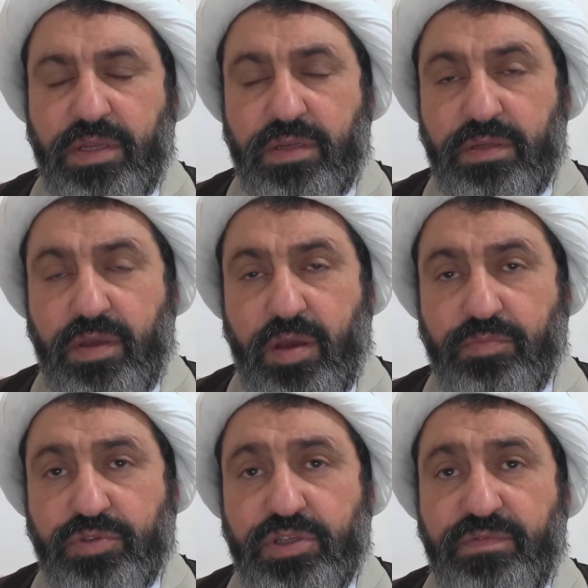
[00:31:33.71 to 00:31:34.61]
in
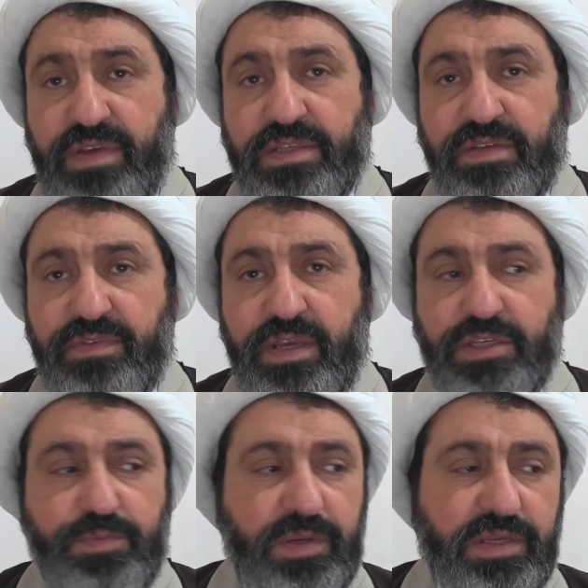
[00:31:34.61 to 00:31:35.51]
Amuzish Falsafe
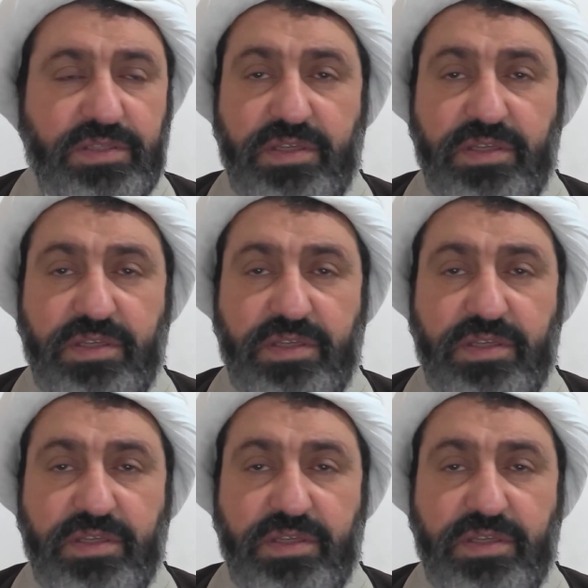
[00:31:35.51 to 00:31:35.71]
explains